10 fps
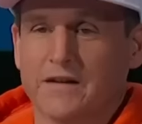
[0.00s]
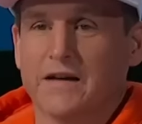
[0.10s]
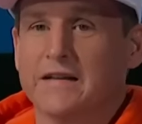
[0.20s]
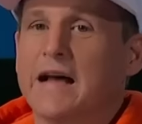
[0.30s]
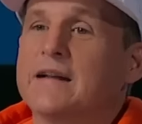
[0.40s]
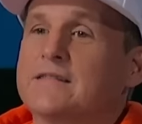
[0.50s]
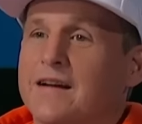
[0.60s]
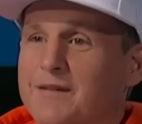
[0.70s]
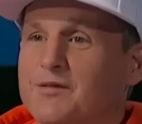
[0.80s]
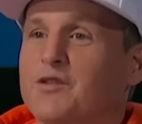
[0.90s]
Woo. a lot of
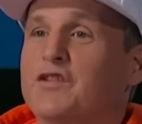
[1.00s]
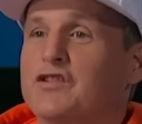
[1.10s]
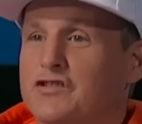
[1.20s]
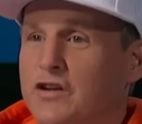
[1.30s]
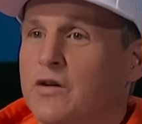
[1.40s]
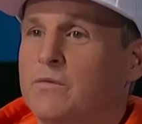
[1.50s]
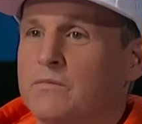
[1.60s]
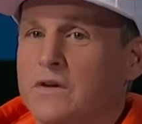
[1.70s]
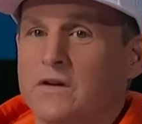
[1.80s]
times on this show,